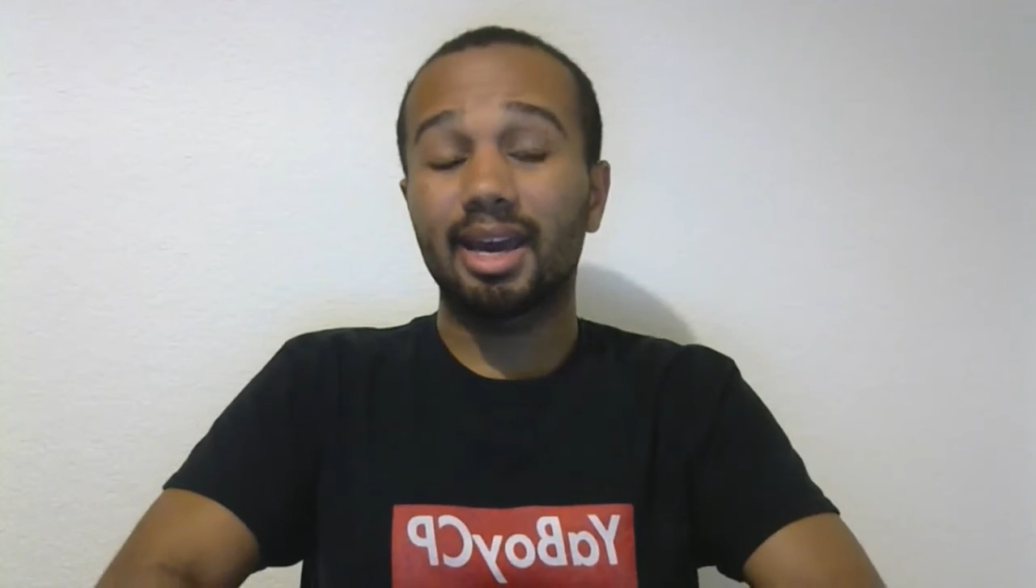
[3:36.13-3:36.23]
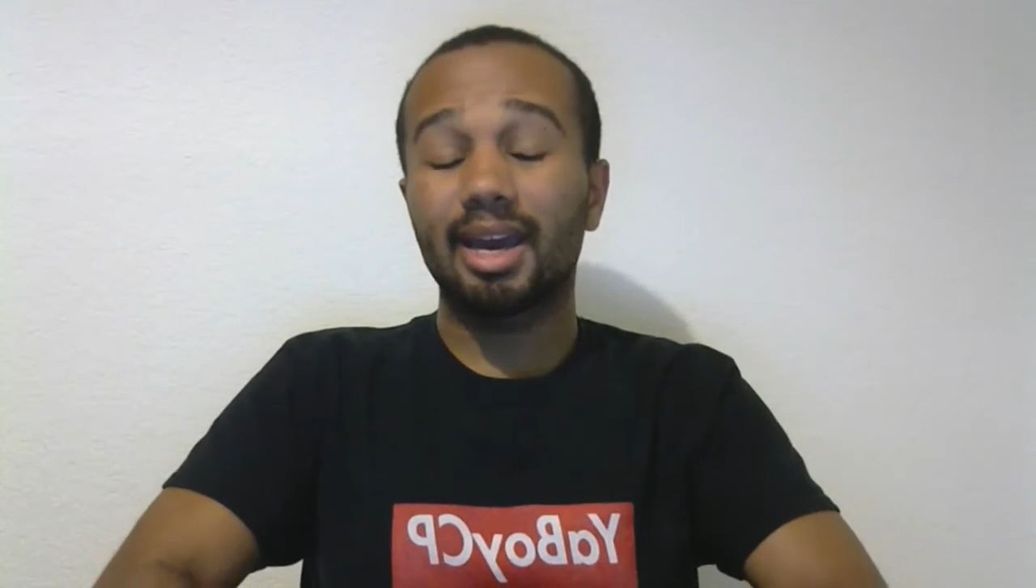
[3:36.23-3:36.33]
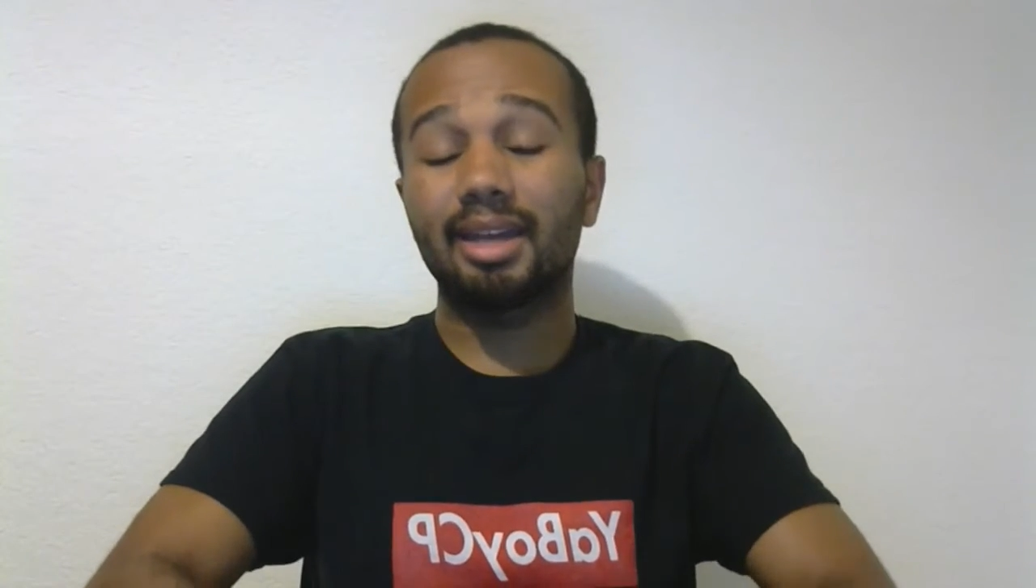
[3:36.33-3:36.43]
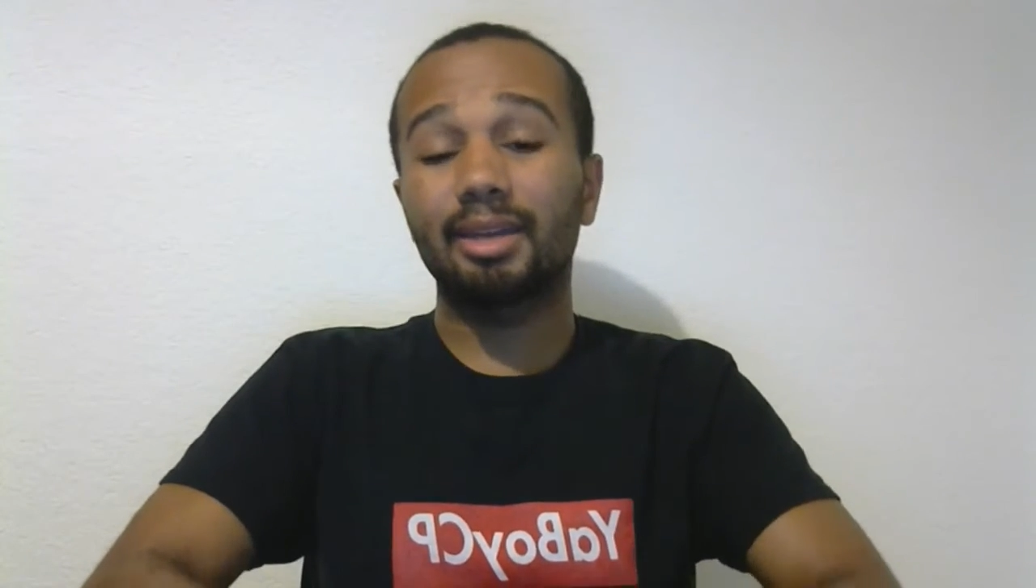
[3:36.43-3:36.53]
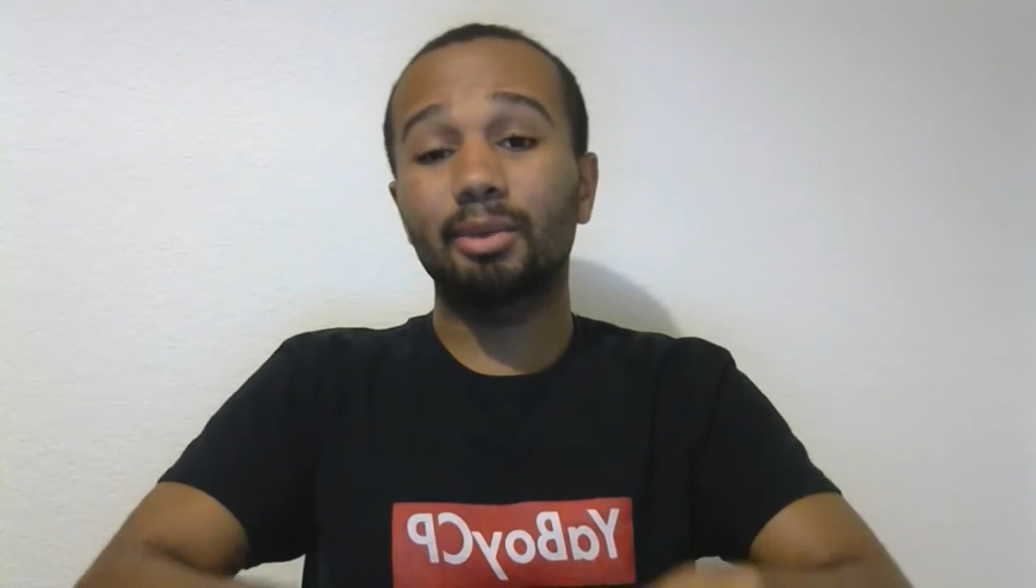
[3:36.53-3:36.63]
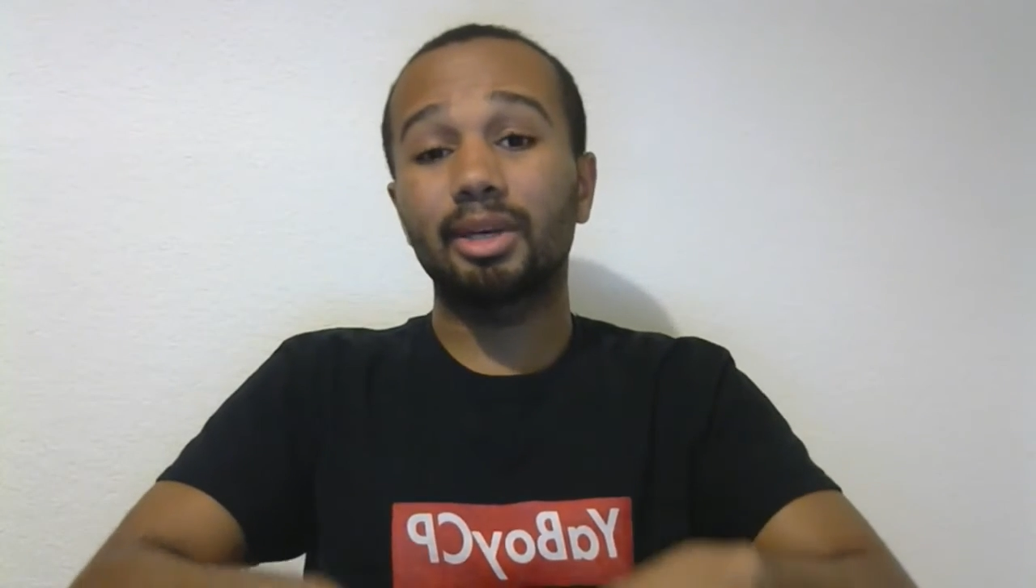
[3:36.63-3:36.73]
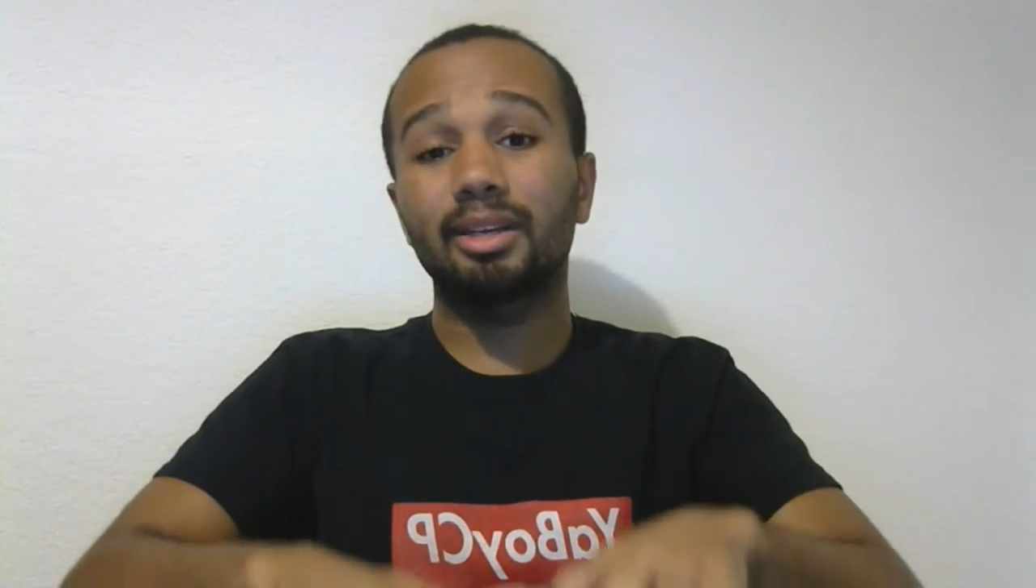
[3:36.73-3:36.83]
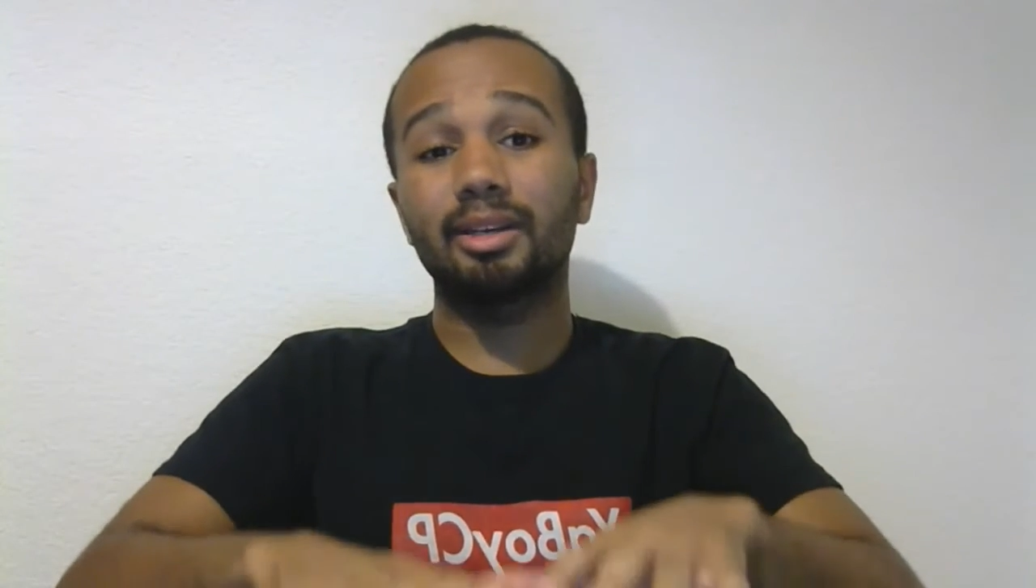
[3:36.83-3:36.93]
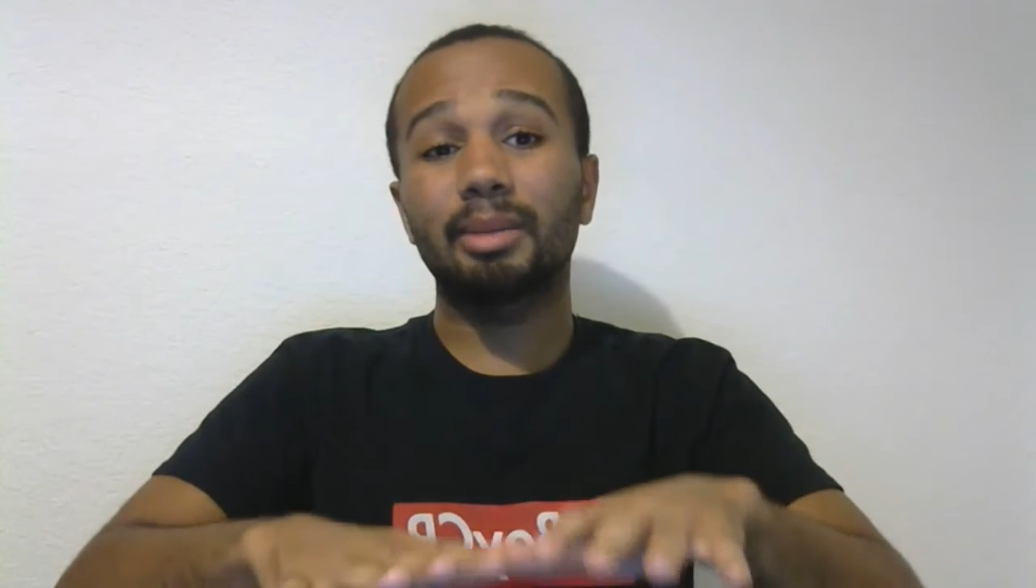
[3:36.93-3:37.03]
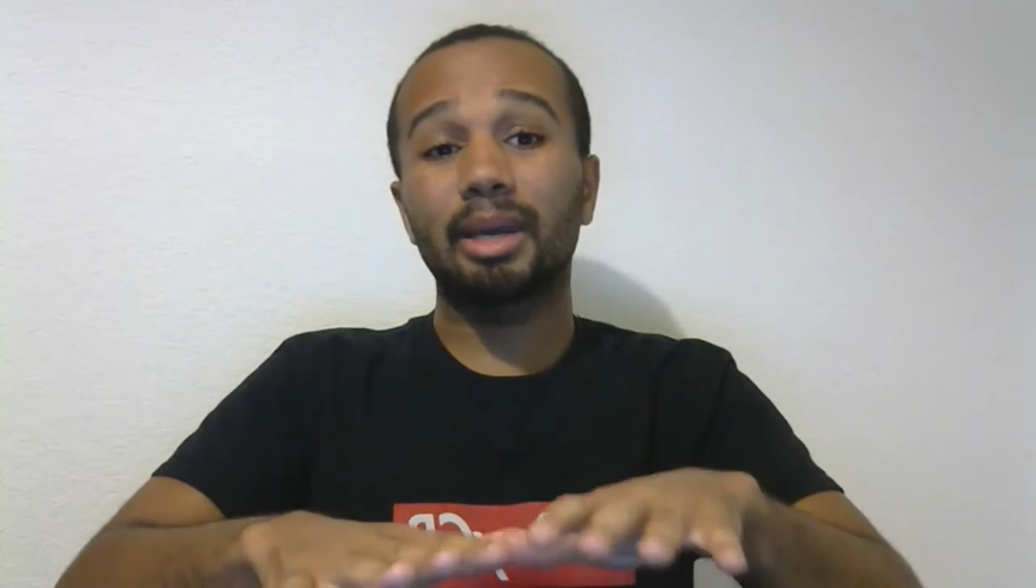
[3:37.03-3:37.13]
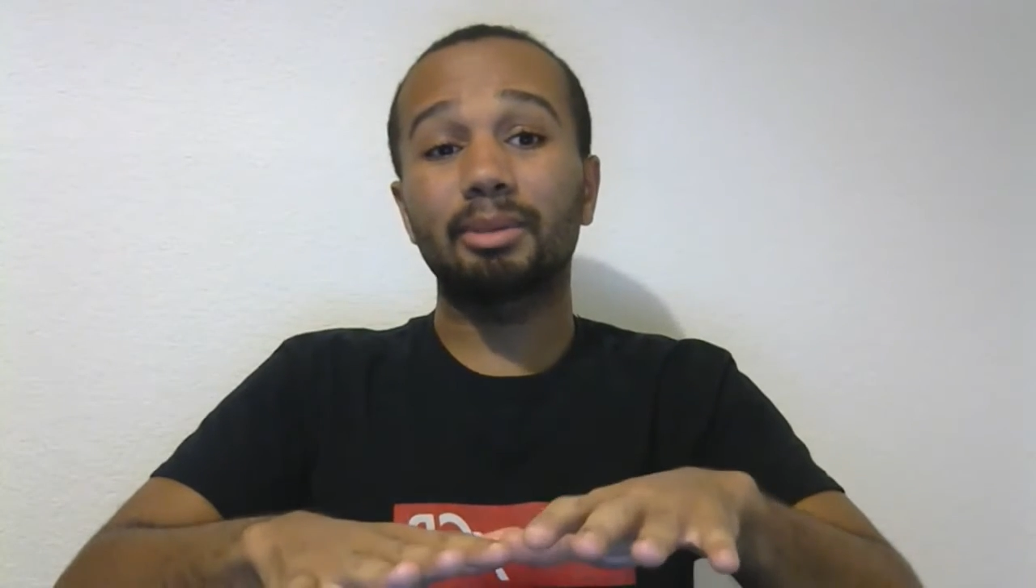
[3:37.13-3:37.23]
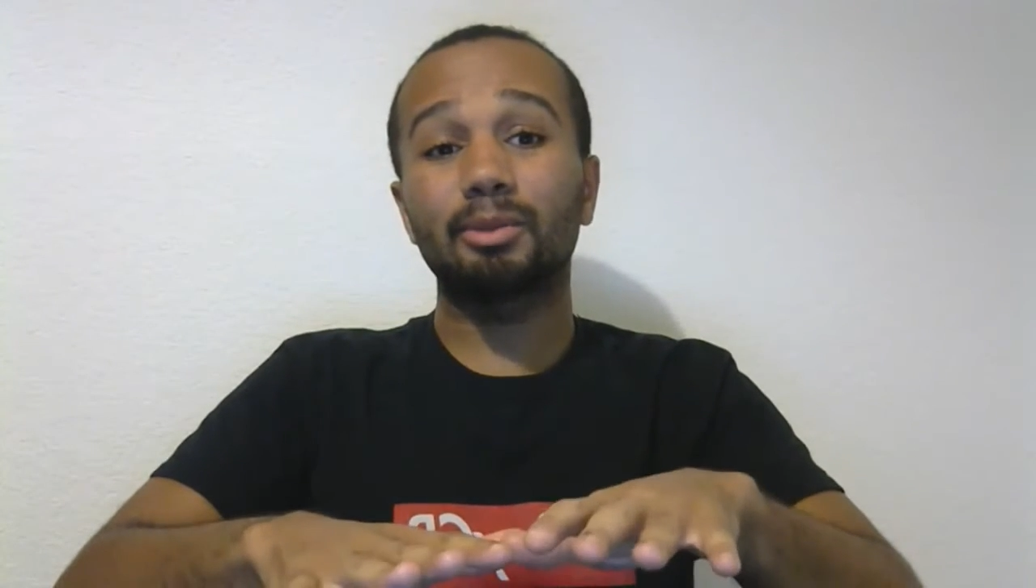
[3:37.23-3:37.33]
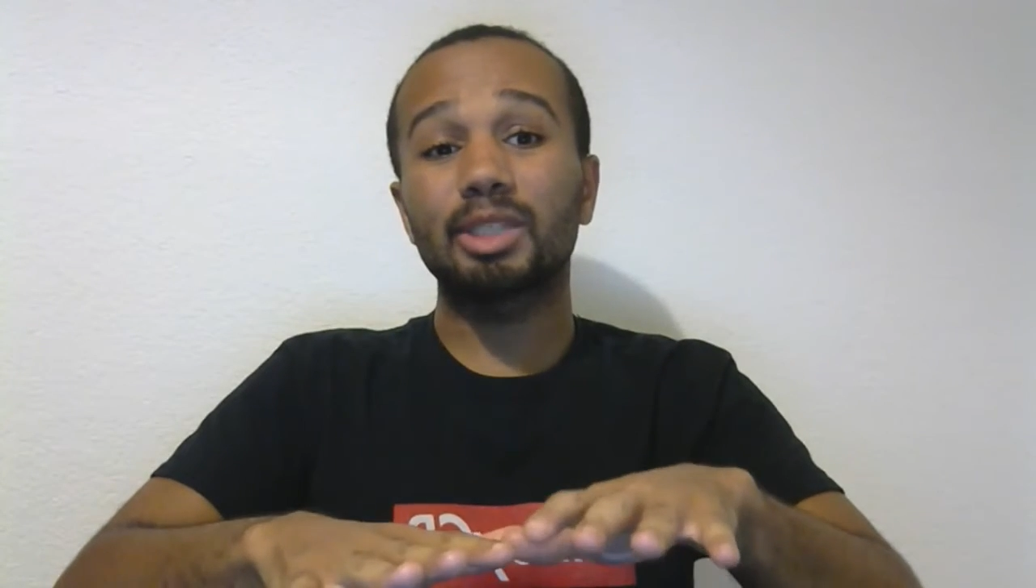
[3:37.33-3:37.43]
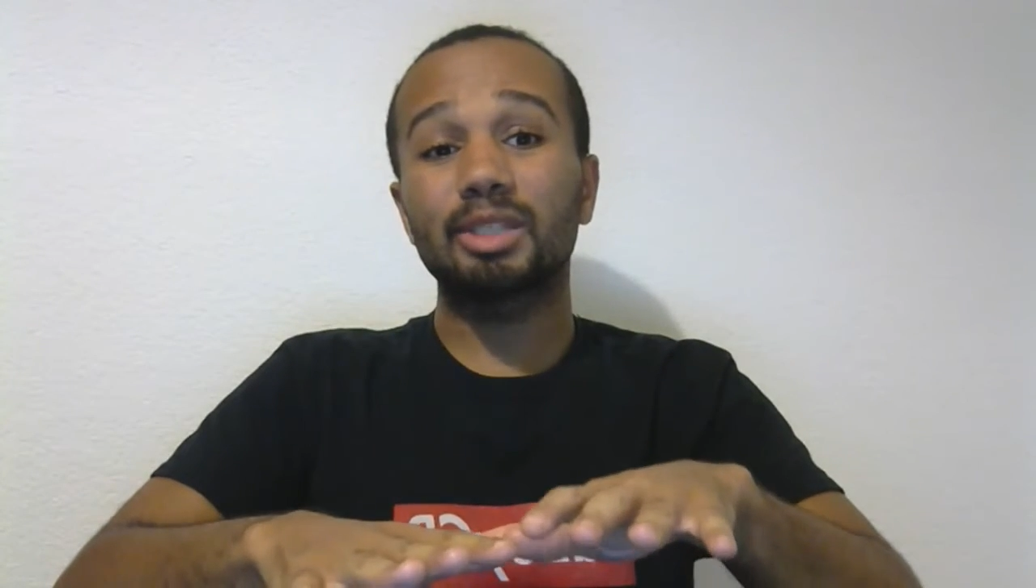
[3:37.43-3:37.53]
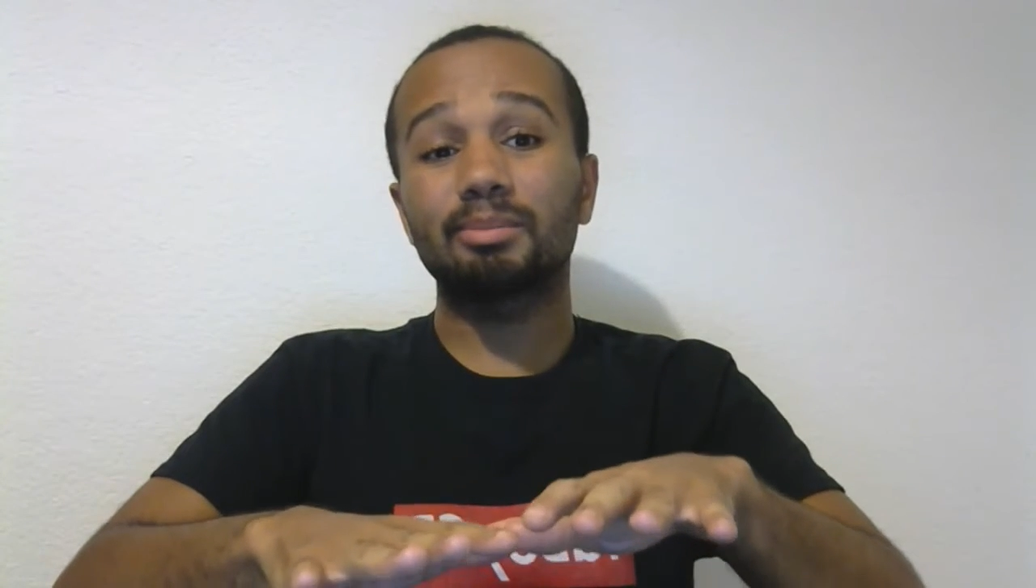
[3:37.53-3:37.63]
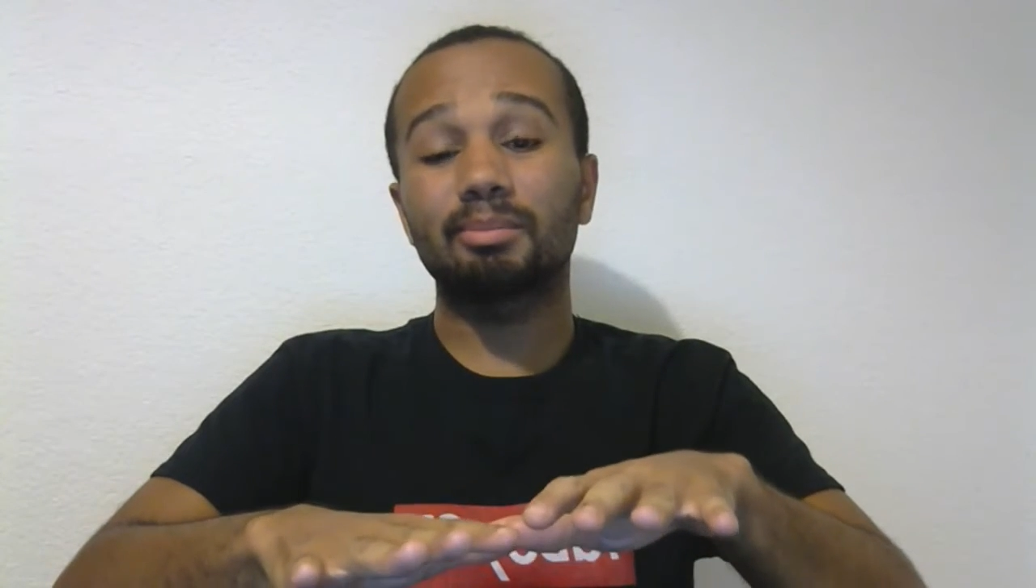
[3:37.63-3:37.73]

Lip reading: And then what ended up happening was